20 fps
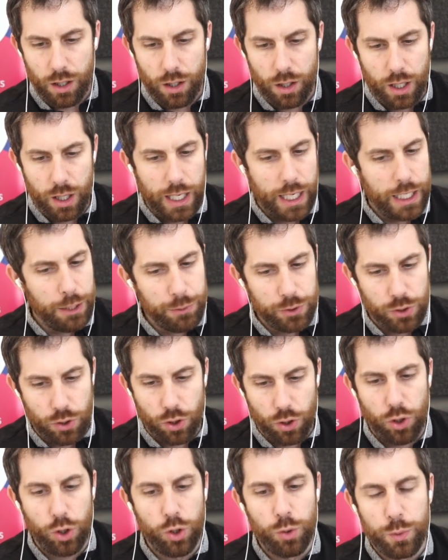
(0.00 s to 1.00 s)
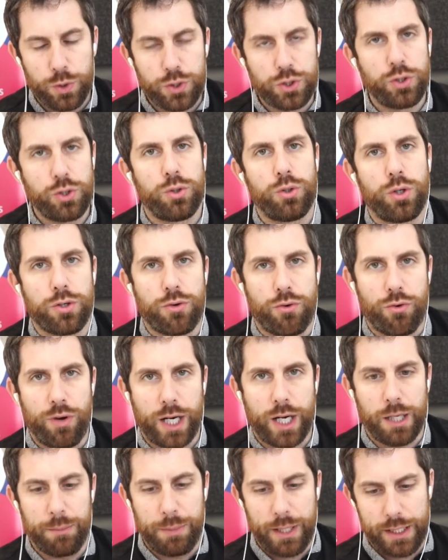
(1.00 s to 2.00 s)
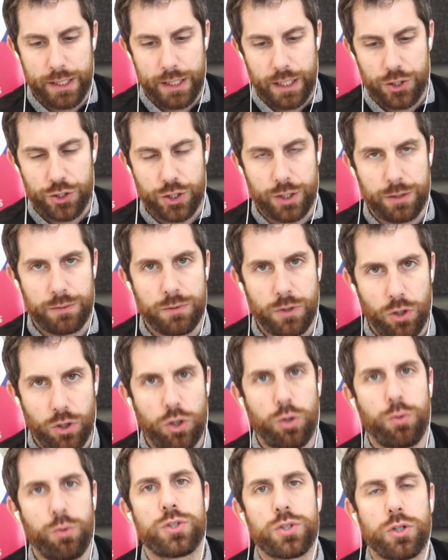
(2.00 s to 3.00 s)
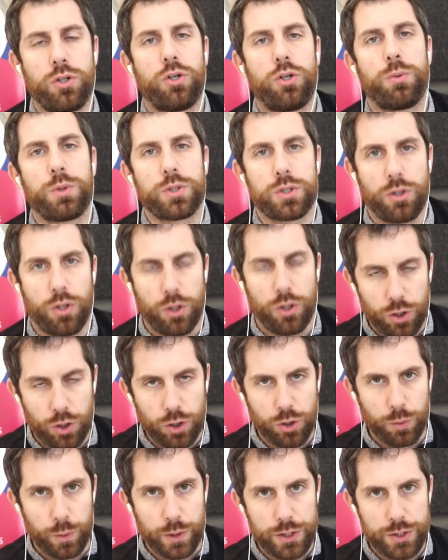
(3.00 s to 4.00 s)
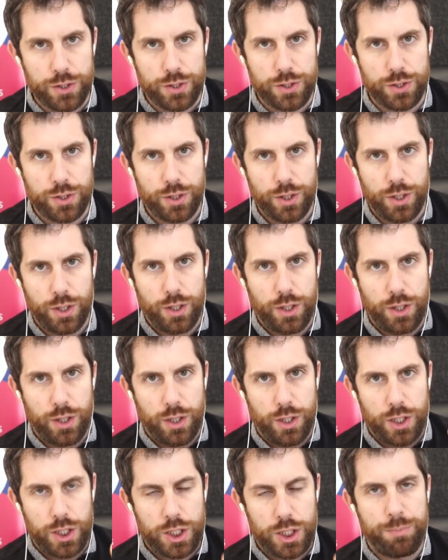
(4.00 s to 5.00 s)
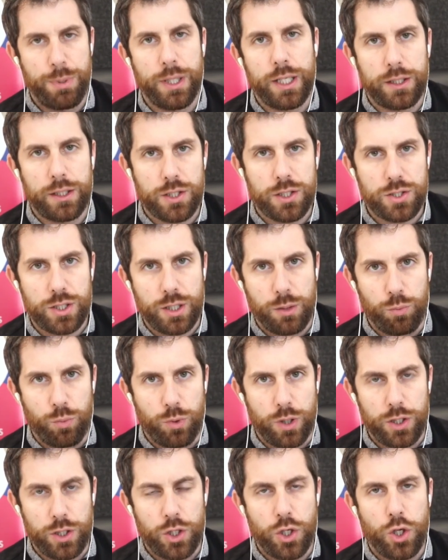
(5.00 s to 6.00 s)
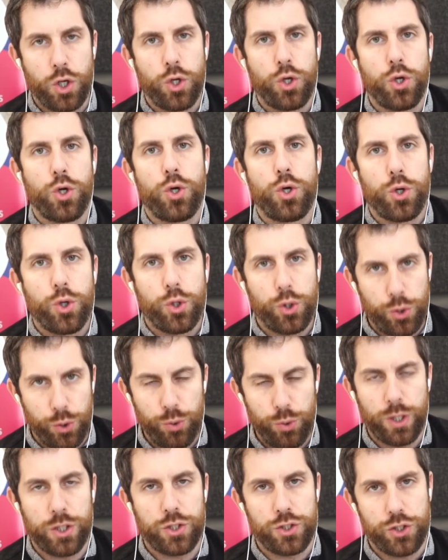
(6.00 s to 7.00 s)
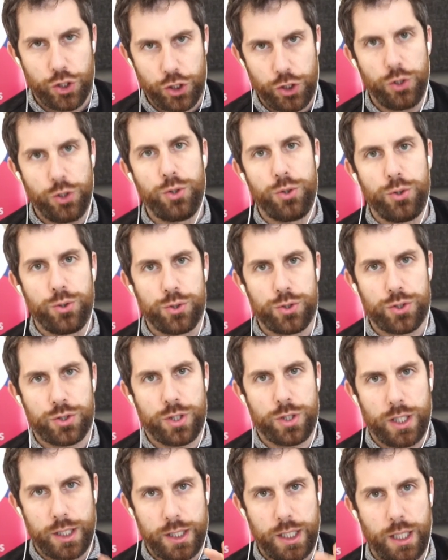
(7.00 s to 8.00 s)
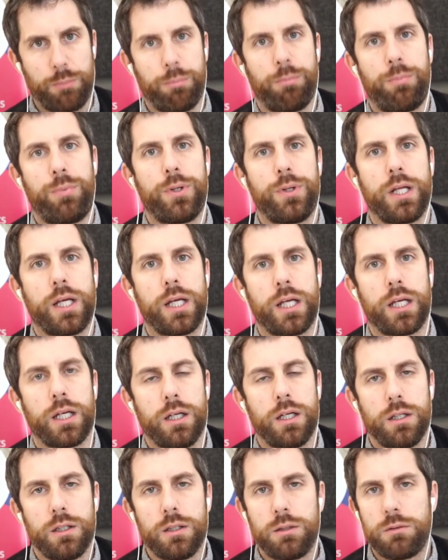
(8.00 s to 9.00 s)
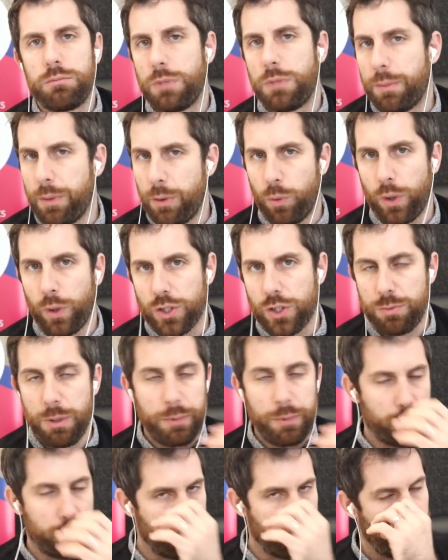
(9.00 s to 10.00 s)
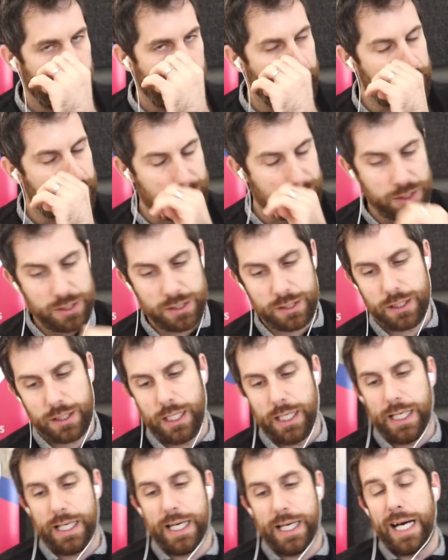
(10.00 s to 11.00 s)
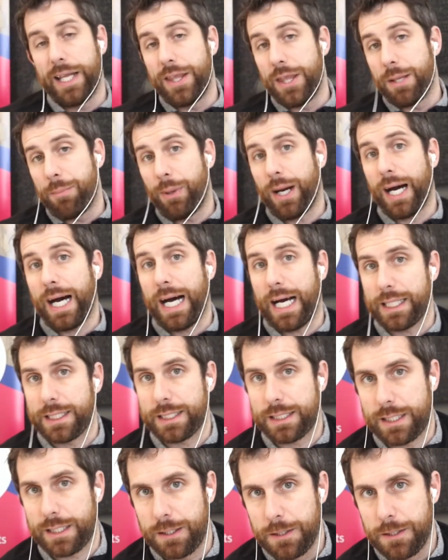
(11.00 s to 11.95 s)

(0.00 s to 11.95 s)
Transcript: I would always go on a recommendation. Always, always, always speak to someone who has used a company maybe once, maybe twice in the past.